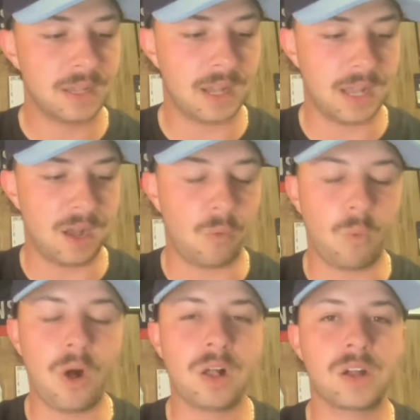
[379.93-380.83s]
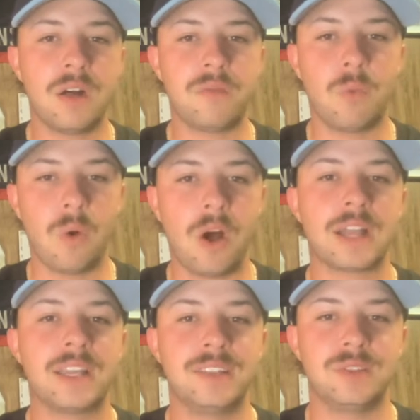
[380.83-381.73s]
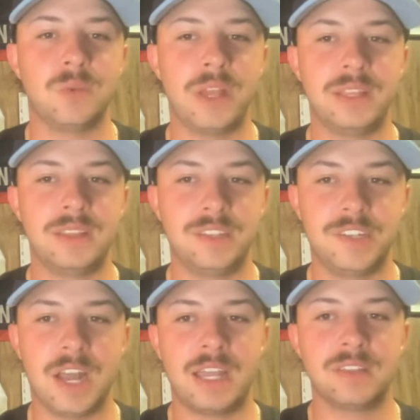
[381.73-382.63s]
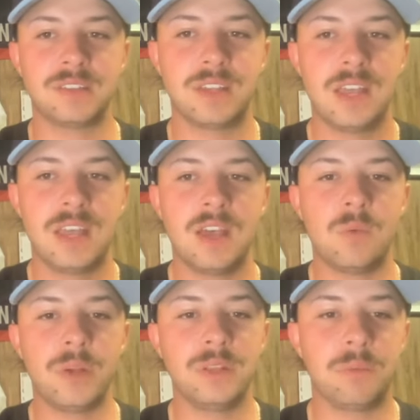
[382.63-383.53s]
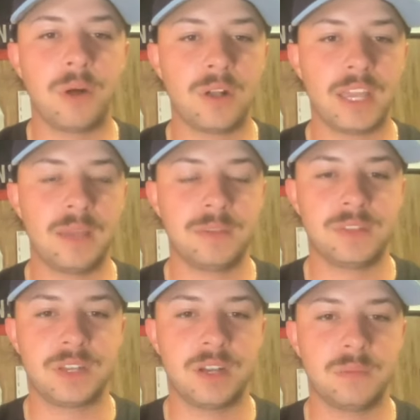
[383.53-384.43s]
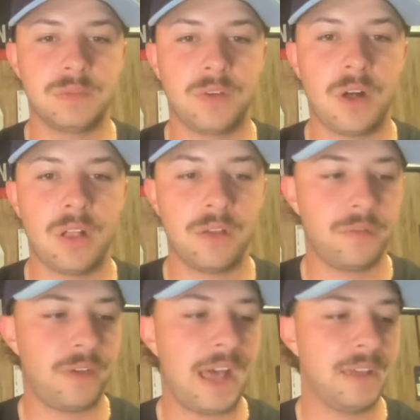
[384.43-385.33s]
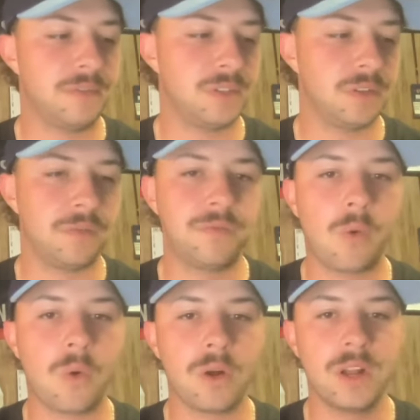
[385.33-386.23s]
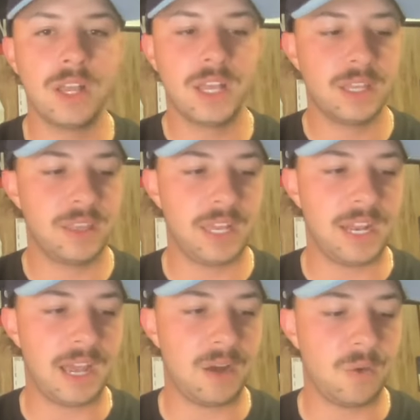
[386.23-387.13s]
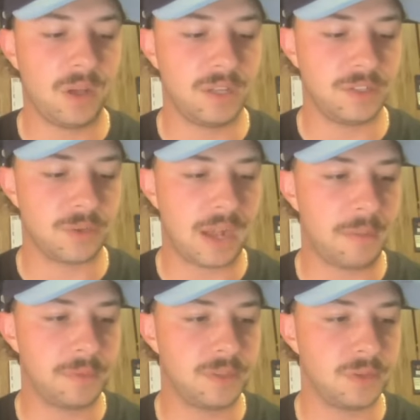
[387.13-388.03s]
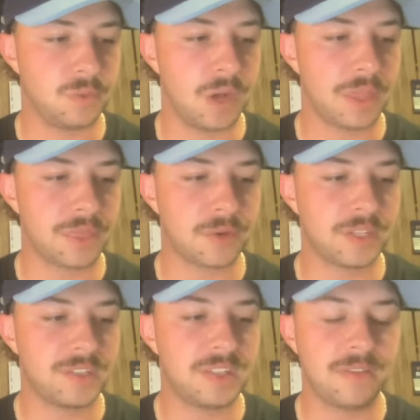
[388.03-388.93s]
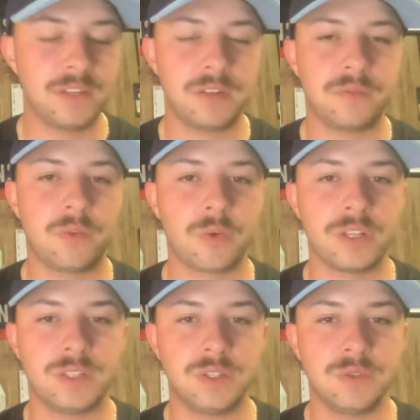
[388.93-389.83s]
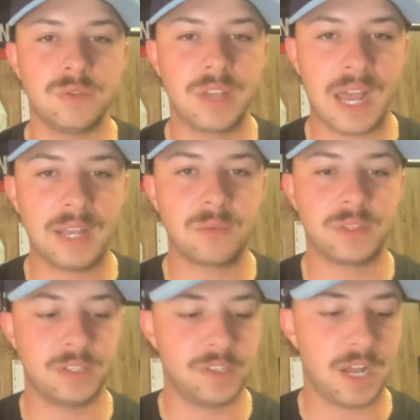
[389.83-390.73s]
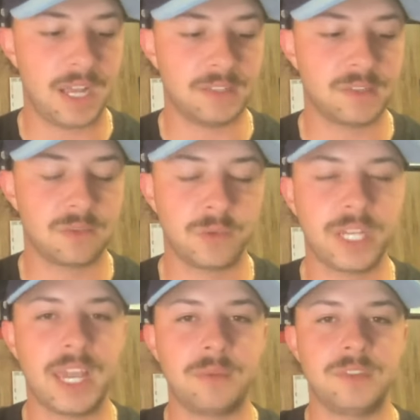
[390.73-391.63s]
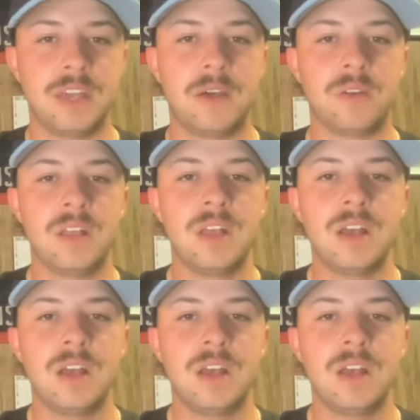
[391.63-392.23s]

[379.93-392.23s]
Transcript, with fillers: Uh, a walk-off walk is the way that the Giants win the ball game as the Cubs fall 5 to 4 they now drop to 37 and 42, tied with the Giants, three games out